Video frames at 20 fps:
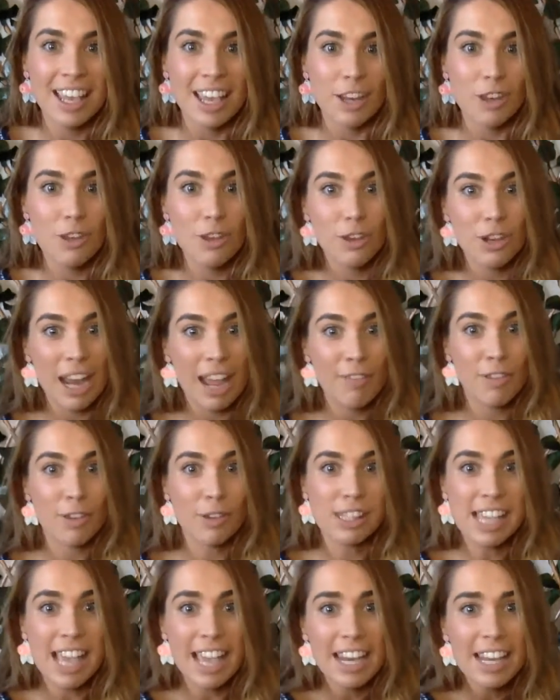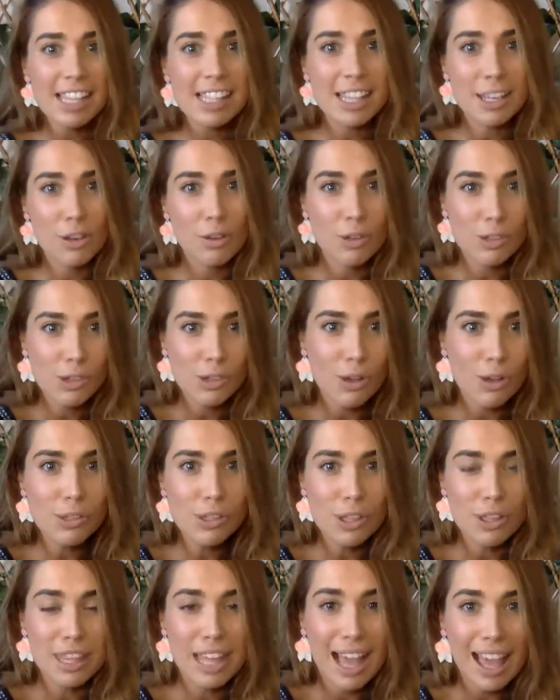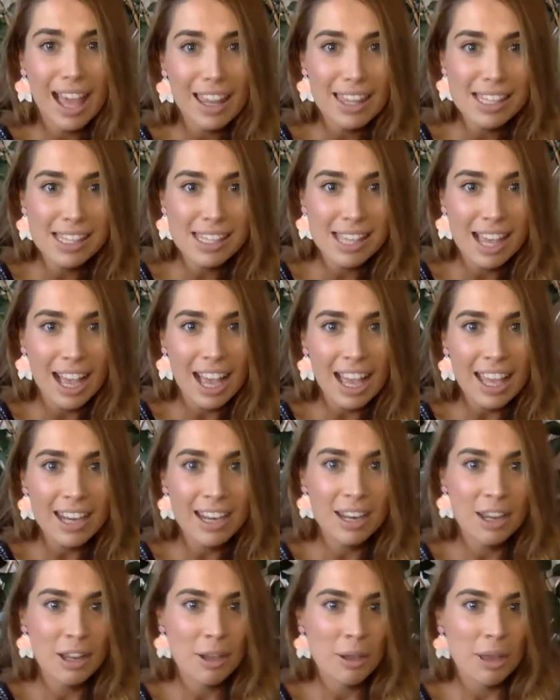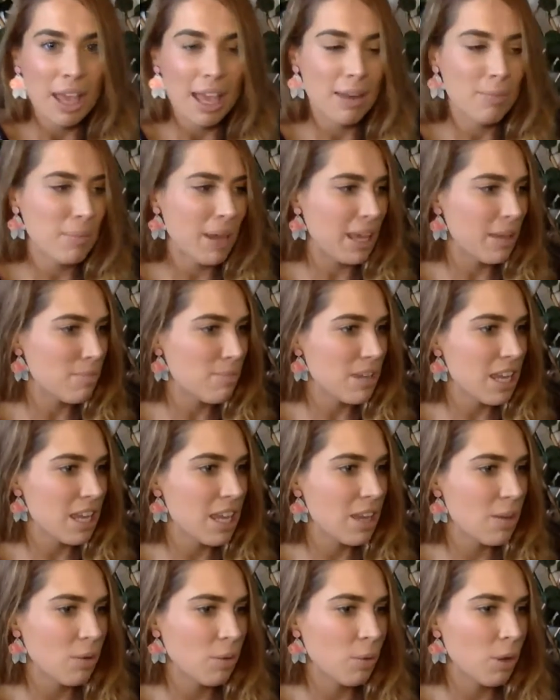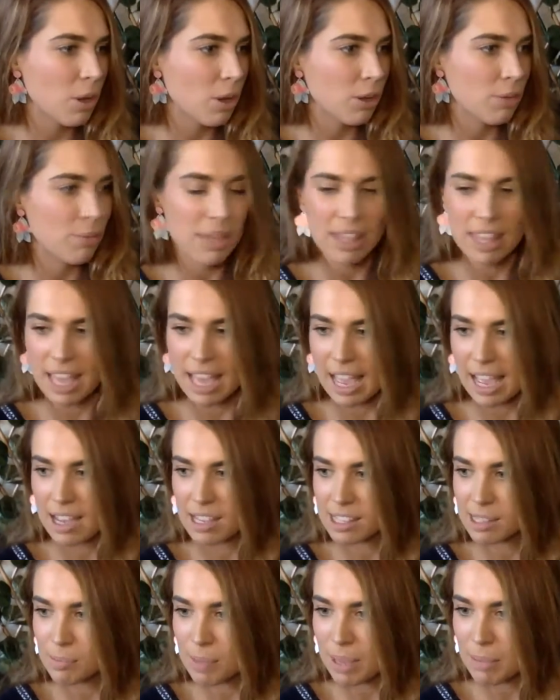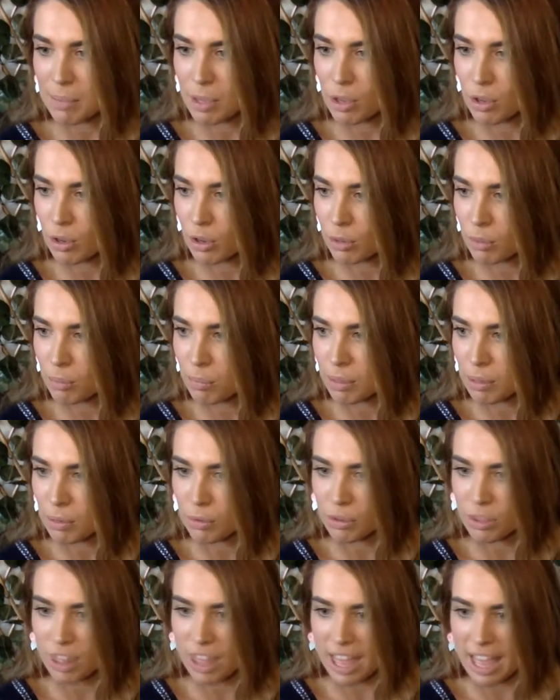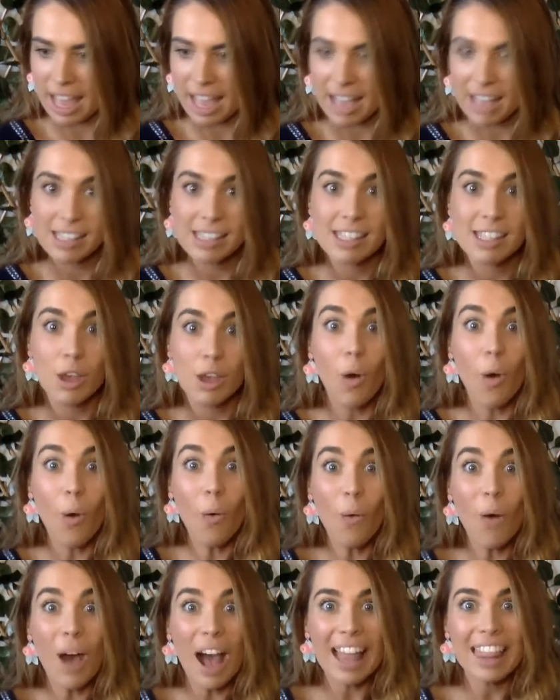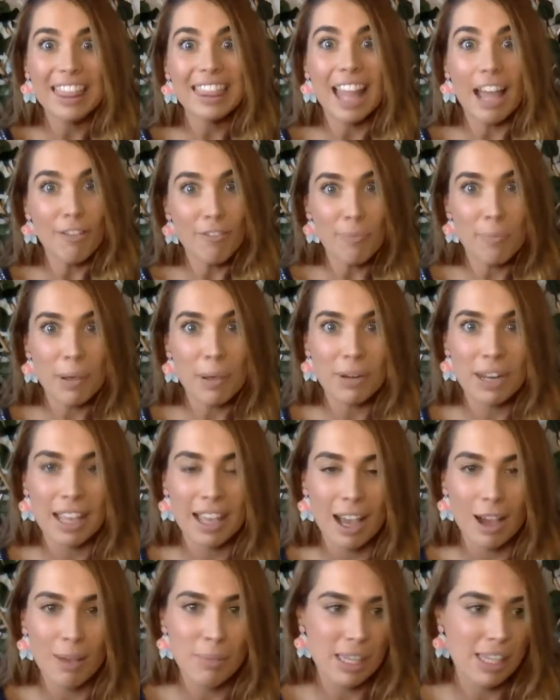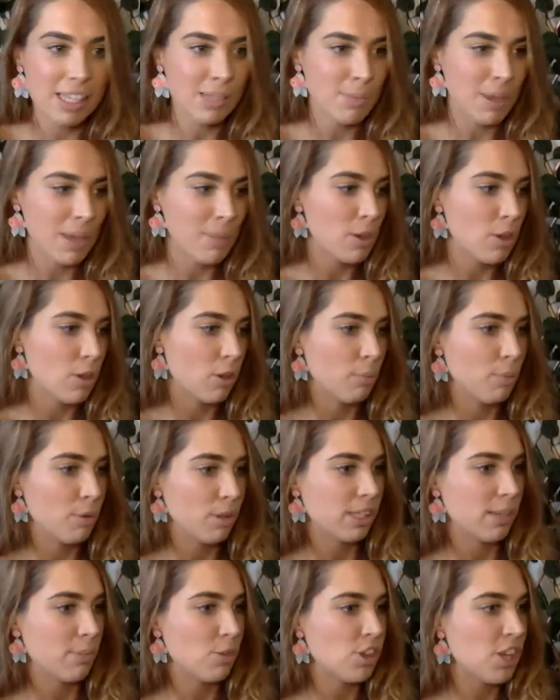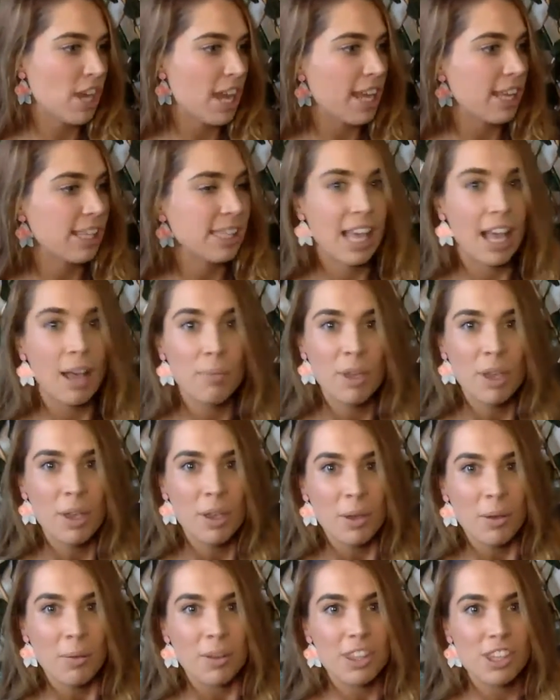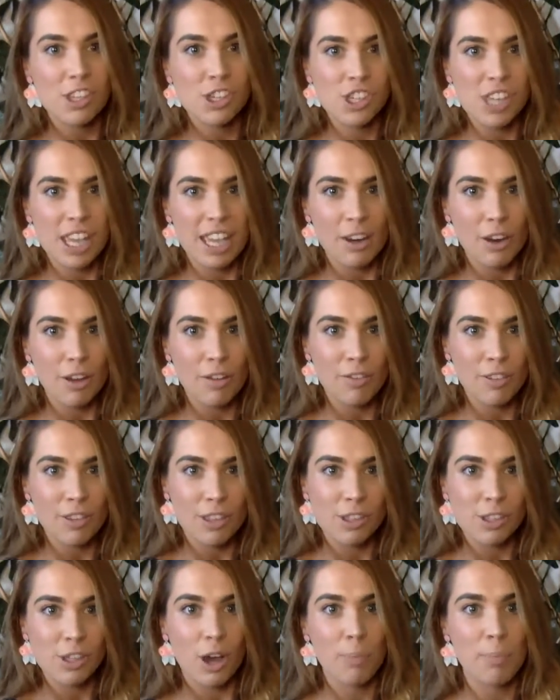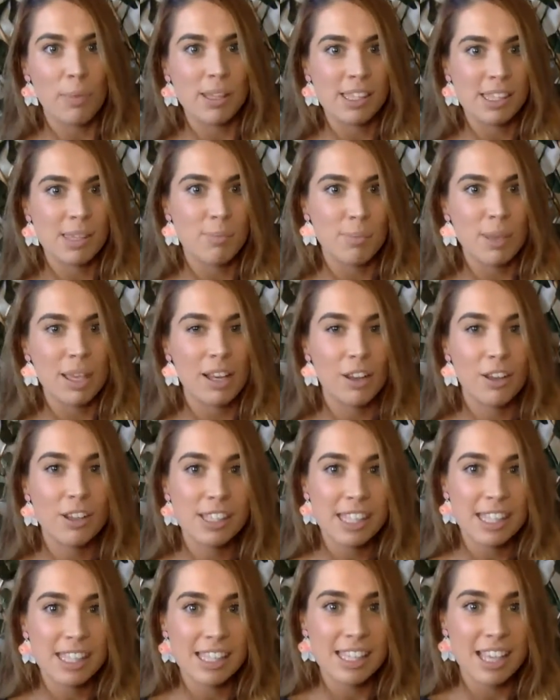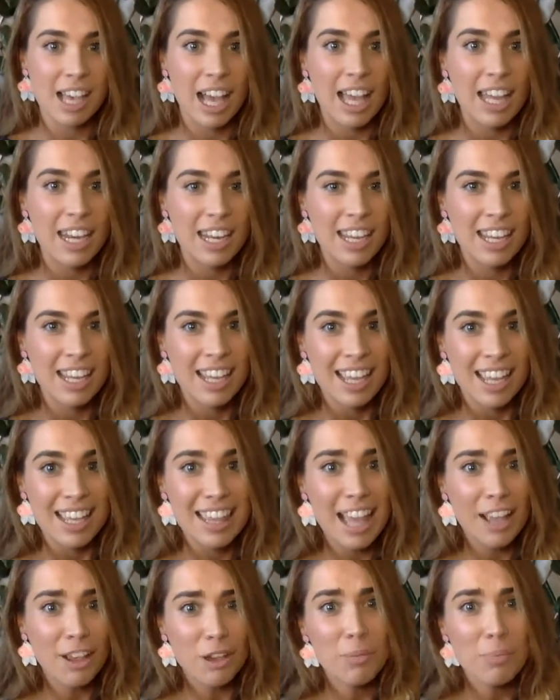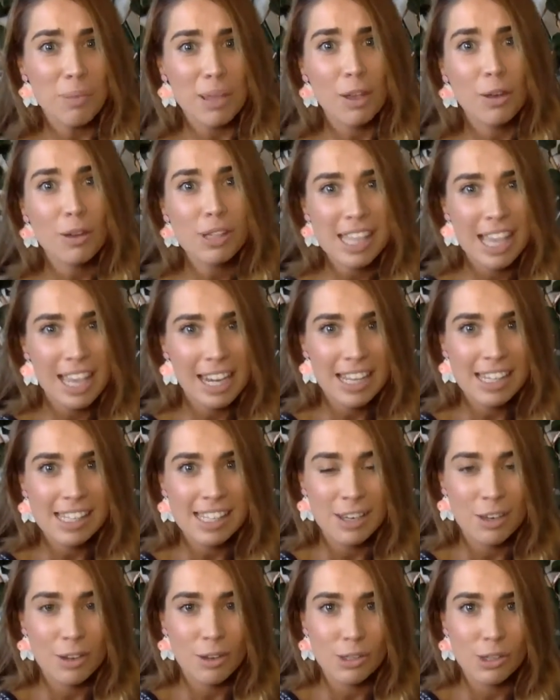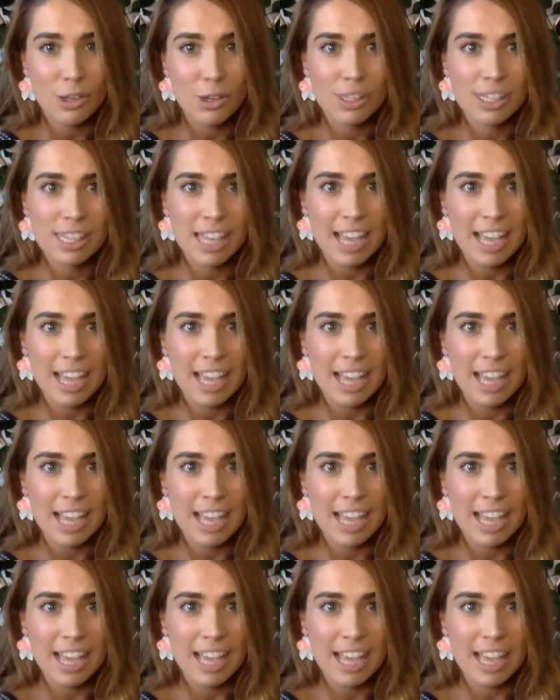And you could have your teddies and your dolls on the other side. And maybe, what could be their house? Maybe you could build their house. Oh, I love building cubbies. Maybe you could put some chairs up with a sheet over the top and some pillows inside. And that could be your teddies and your dolls'